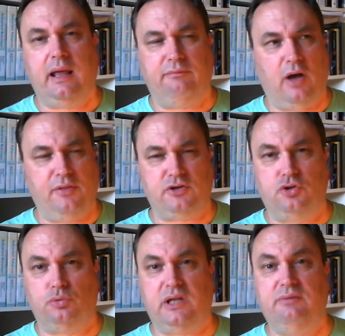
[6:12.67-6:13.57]
If others
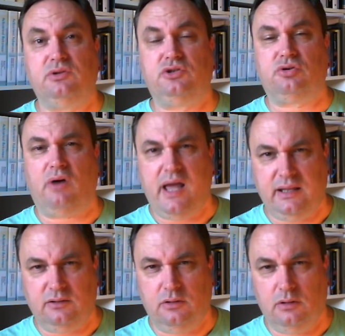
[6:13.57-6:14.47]
don't even
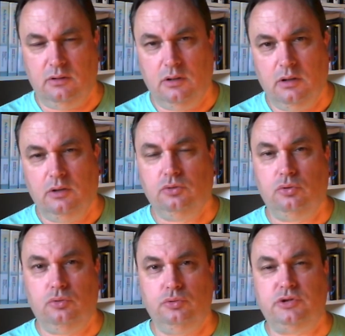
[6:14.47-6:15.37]
try
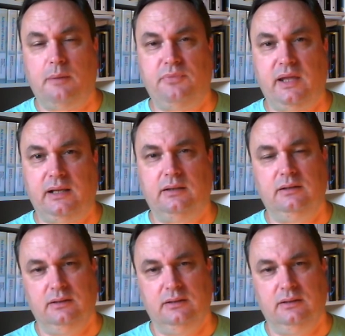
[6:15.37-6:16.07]
to do something,